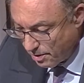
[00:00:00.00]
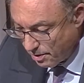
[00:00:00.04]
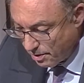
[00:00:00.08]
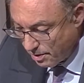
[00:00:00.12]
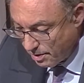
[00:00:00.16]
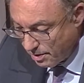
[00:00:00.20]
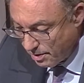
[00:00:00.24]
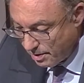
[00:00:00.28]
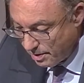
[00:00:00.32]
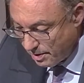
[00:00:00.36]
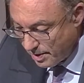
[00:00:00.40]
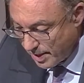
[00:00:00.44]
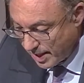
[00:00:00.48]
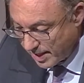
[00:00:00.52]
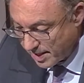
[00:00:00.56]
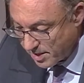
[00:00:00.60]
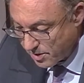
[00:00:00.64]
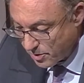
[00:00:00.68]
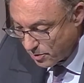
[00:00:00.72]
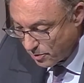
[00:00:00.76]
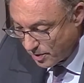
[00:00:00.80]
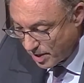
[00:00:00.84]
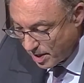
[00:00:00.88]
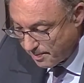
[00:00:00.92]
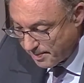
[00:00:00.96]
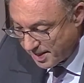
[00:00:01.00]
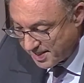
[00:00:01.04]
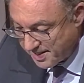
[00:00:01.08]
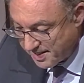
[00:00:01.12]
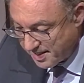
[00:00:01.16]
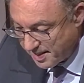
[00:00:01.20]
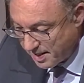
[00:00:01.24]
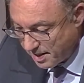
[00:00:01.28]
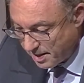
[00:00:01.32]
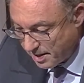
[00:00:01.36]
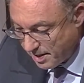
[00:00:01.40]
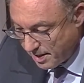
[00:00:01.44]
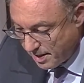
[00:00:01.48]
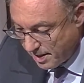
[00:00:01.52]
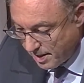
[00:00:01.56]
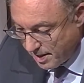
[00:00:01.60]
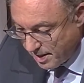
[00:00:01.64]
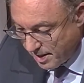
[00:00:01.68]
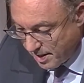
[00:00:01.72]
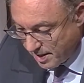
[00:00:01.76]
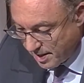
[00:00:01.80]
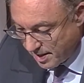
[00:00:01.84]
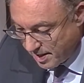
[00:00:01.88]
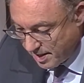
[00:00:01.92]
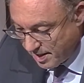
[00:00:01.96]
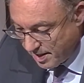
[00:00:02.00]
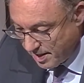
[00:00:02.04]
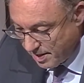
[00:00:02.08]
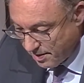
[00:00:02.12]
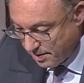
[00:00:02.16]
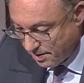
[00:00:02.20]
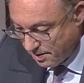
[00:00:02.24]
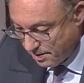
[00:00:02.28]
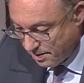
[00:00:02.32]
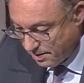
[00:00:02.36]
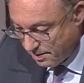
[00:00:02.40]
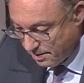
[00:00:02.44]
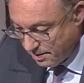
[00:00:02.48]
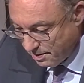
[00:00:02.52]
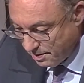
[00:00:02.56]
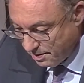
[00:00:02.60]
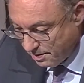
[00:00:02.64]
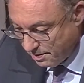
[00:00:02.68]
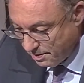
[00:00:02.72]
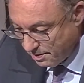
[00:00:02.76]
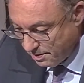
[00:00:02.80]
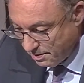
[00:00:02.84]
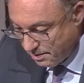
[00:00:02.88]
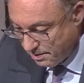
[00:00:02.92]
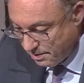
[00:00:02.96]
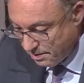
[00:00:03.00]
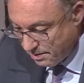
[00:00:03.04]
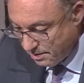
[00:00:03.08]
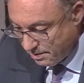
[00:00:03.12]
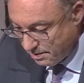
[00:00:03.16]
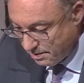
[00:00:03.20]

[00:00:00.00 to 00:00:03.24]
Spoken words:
And there's the weather issue,